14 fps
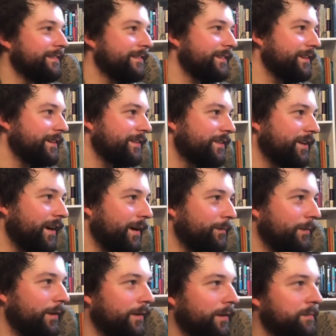good job,
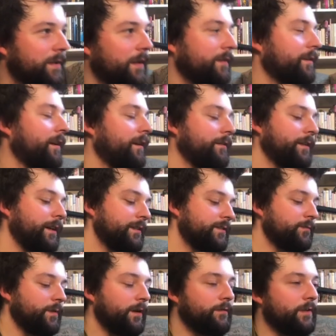Gorham.com. Nice
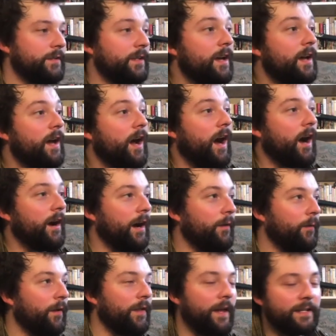reference. All right,
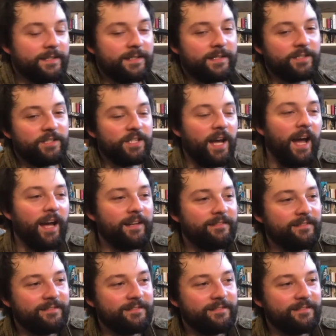well, that's the chat.